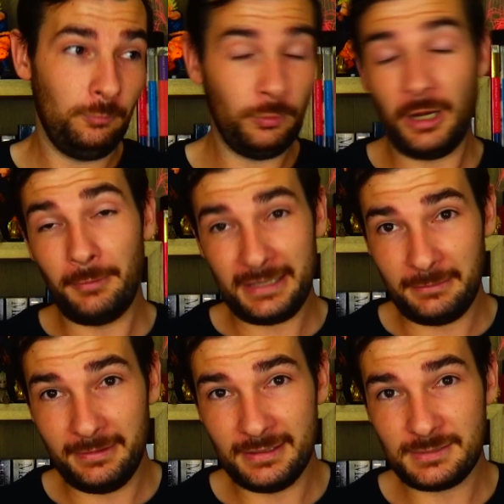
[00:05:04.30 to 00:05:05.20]
would I
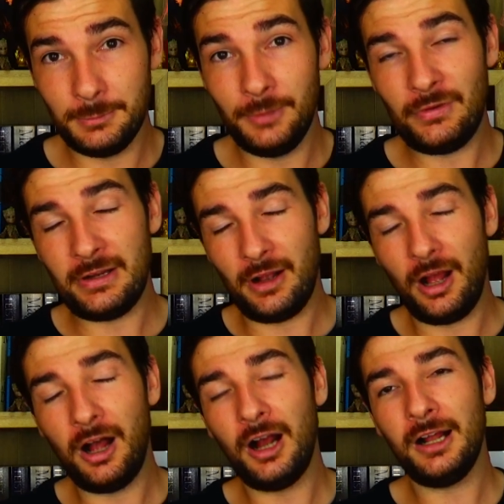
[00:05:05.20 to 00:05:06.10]
recommend this movie?
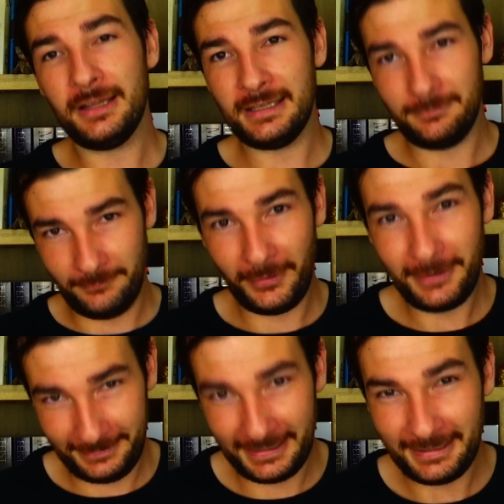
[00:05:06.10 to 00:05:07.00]

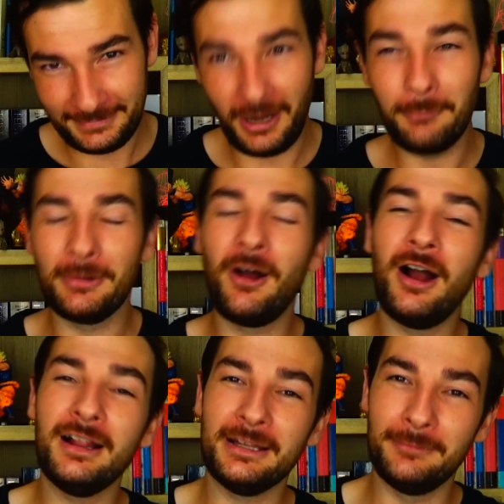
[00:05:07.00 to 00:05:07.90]
Yes, I would
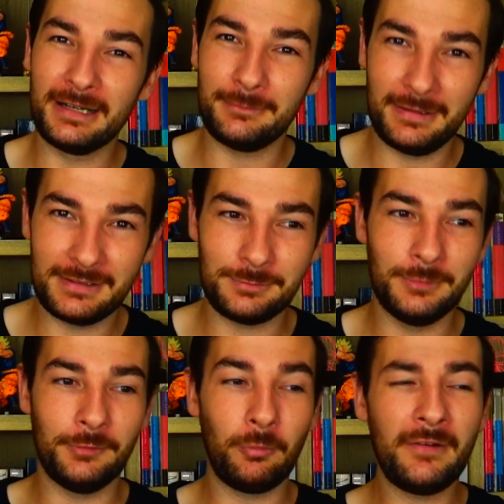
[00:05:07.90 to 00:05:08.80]
highly recommend this
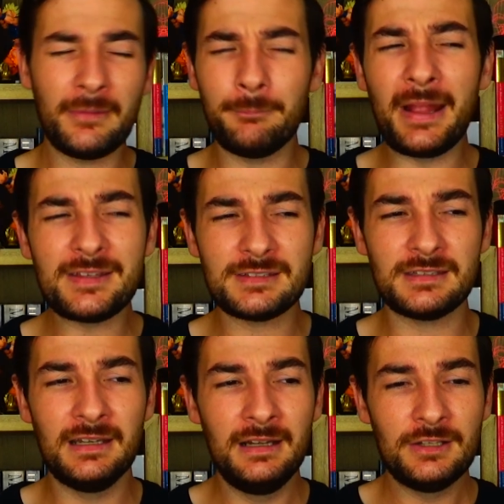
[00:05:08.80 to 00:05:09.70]
movie. One of the
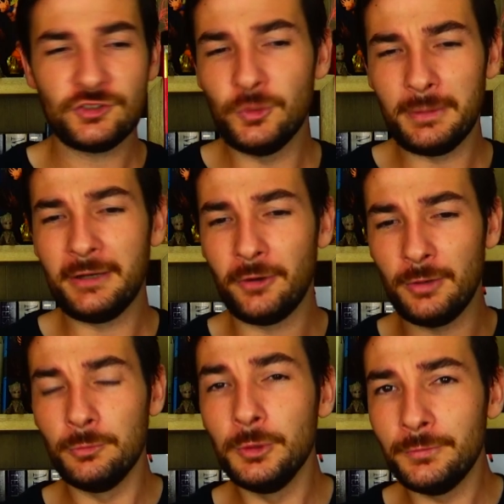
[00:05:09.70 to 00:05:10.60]
best
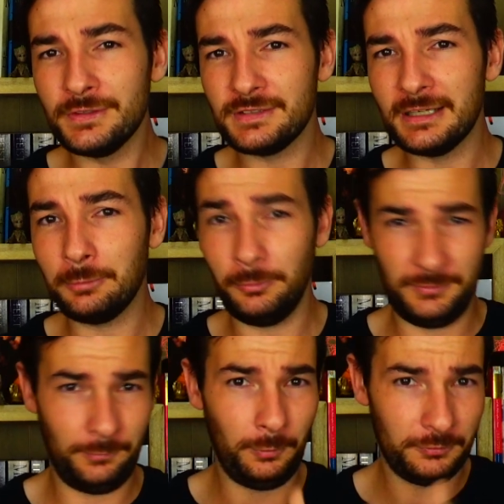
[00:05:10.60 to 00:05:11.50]
superhero movie sequels
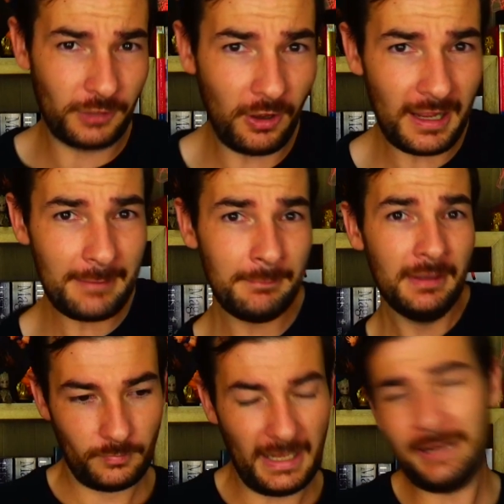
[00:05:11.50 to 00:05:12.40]
of all time.
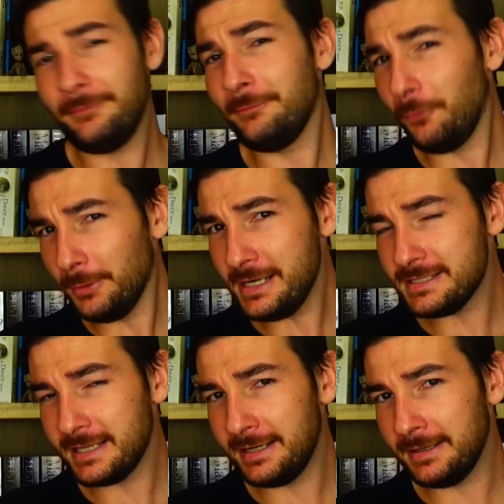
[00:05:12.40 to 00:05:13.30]
And if you've already
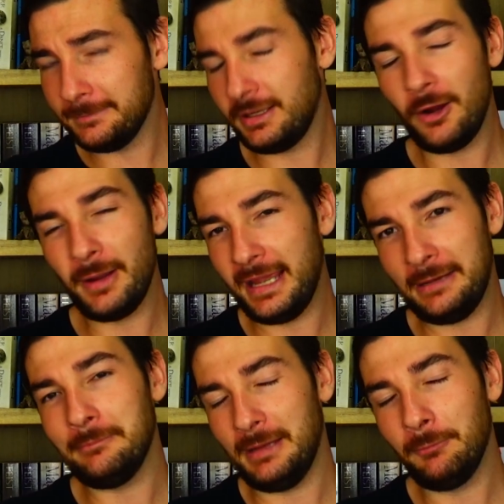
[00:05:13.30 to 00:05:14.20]
seen it, go
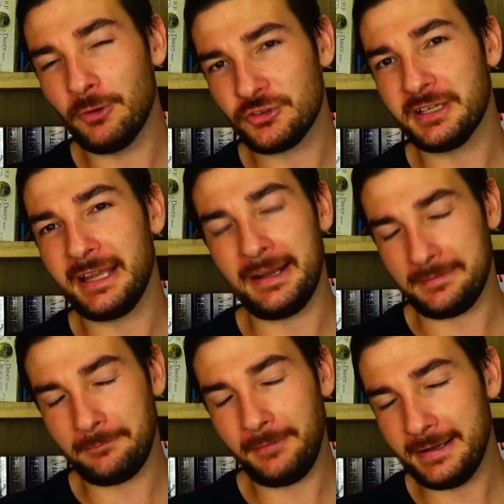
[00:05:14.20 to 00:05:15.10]
ahead and watch it again.
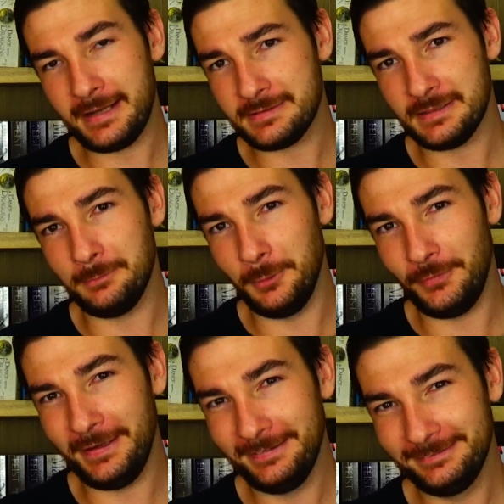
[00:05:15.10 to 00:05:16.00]
It's a fantastic movie.